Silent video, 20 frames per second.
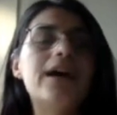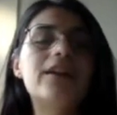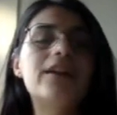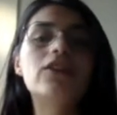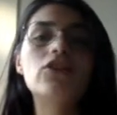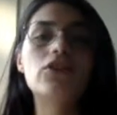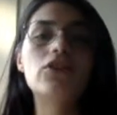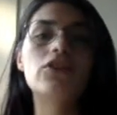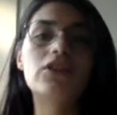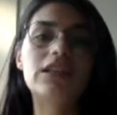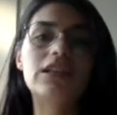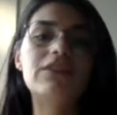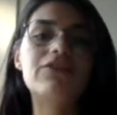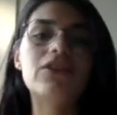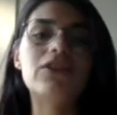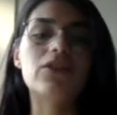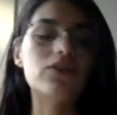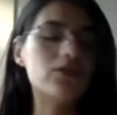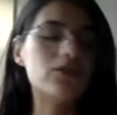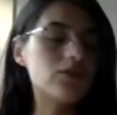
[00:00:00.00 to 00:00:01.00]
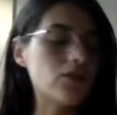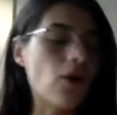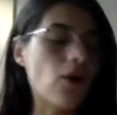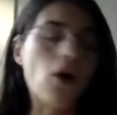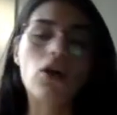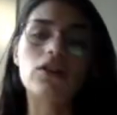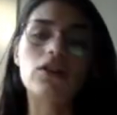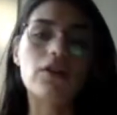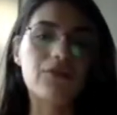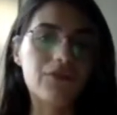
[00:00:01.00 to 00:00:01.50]
But you could have used
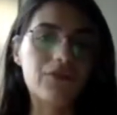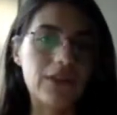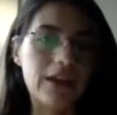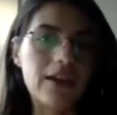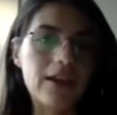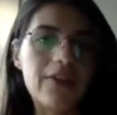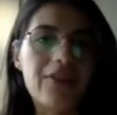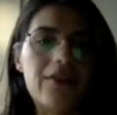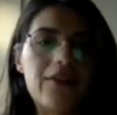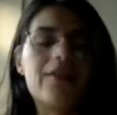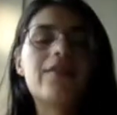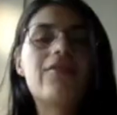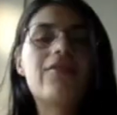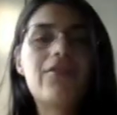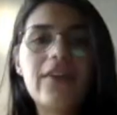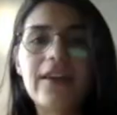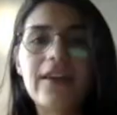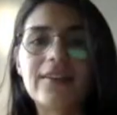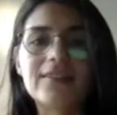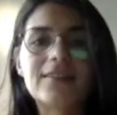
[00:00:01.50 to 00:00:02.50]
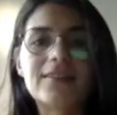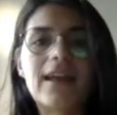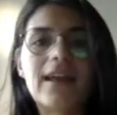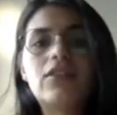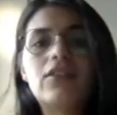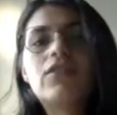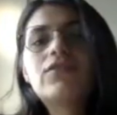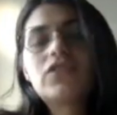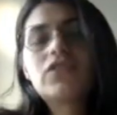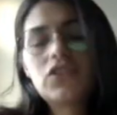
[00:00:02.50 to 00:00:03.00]
all of the other things
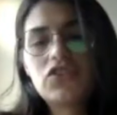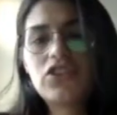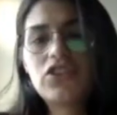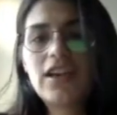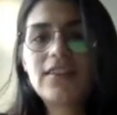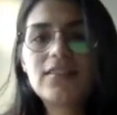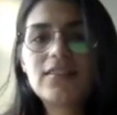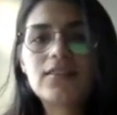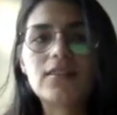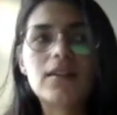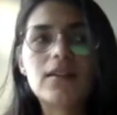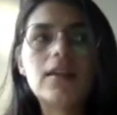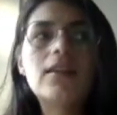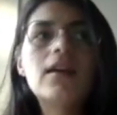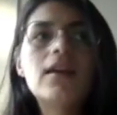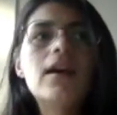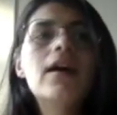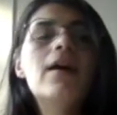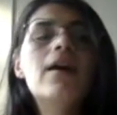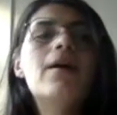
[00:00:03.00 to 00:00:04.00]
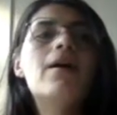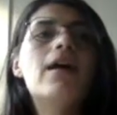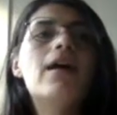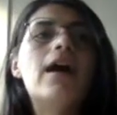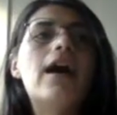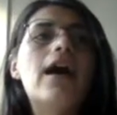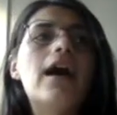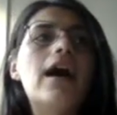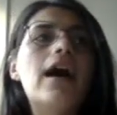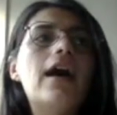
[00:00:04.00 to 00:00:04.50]
that you've suggested.
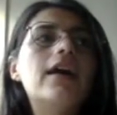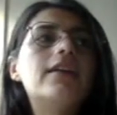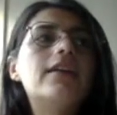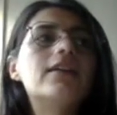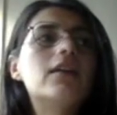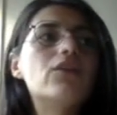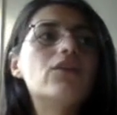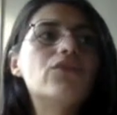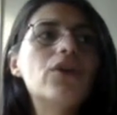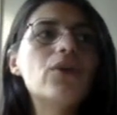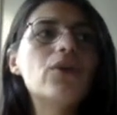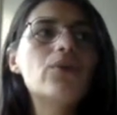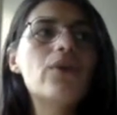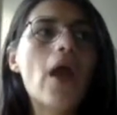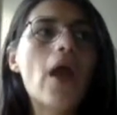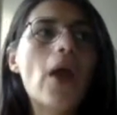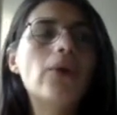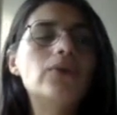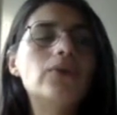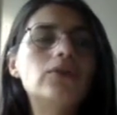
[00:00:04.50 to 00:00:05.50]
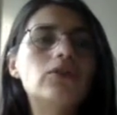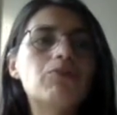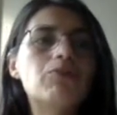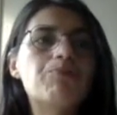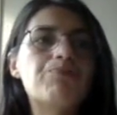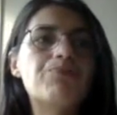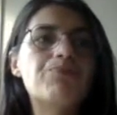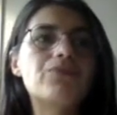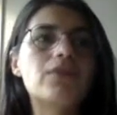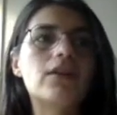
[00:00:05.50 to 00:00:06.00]
And if you wrote
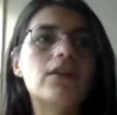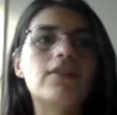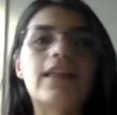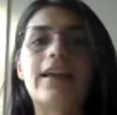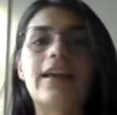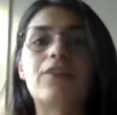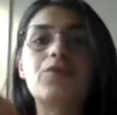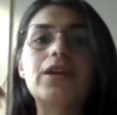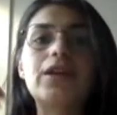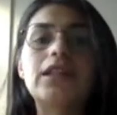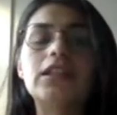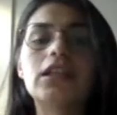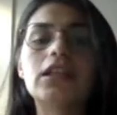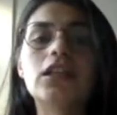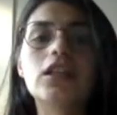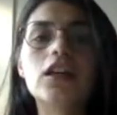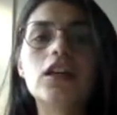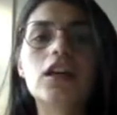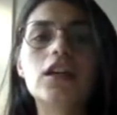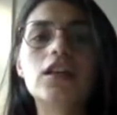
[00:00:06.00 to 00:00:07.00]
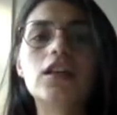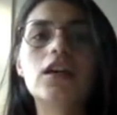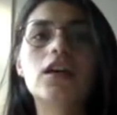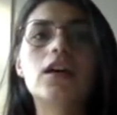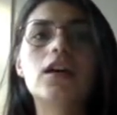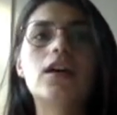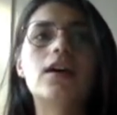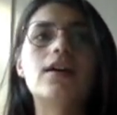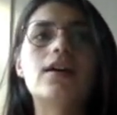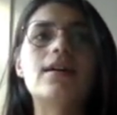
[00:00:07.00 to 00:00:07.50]
like really good
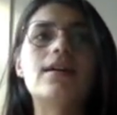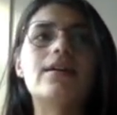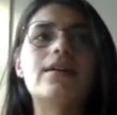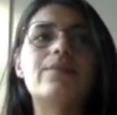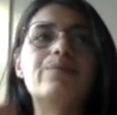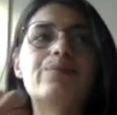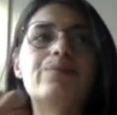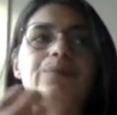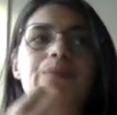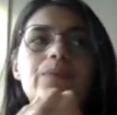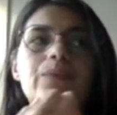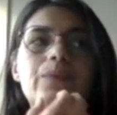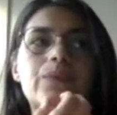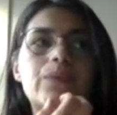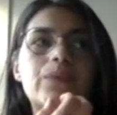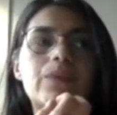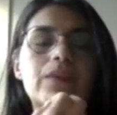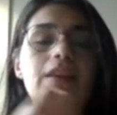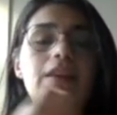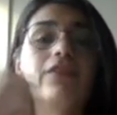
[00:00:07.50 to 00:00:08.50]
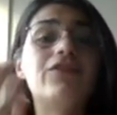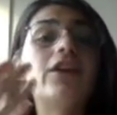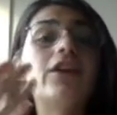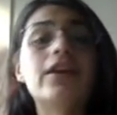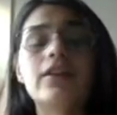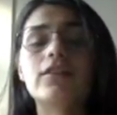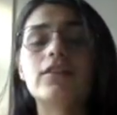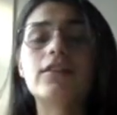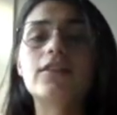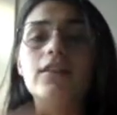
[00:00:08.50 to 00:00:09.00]
if you
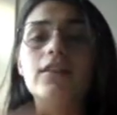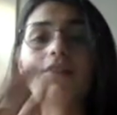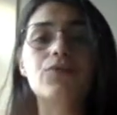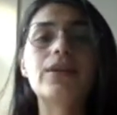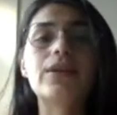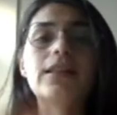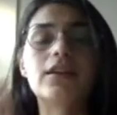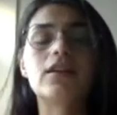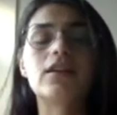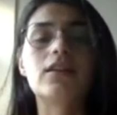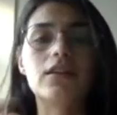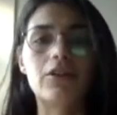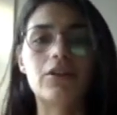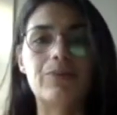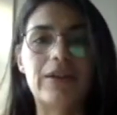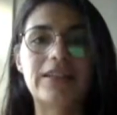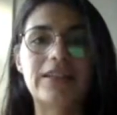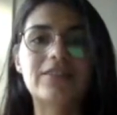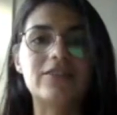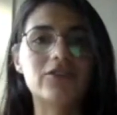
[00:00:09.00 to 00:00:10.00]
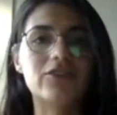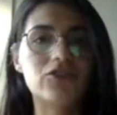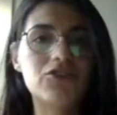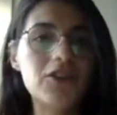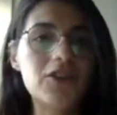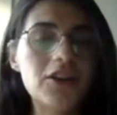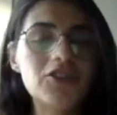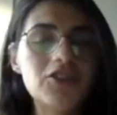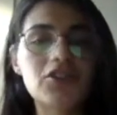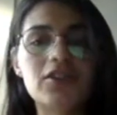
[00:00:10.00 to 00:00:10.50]
included really good grammatical
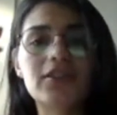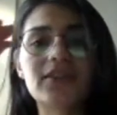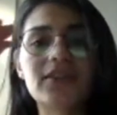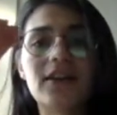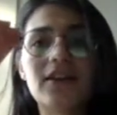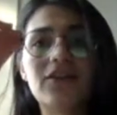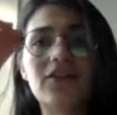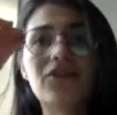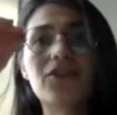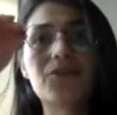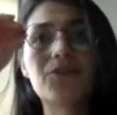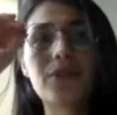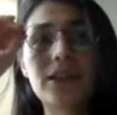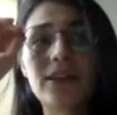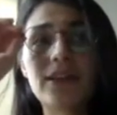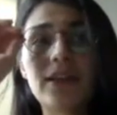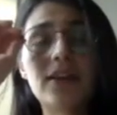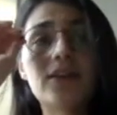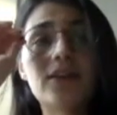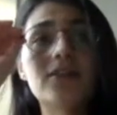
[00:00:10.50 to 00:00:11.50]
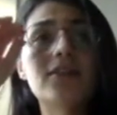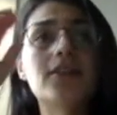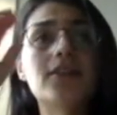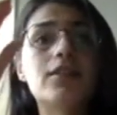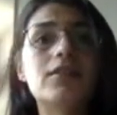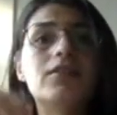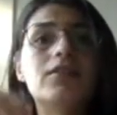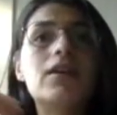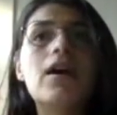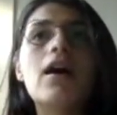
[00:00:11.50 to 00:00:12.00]
structures, and if you really
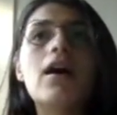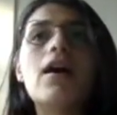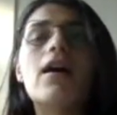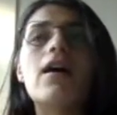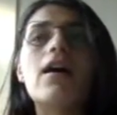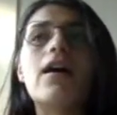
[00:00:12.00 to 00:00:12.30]
included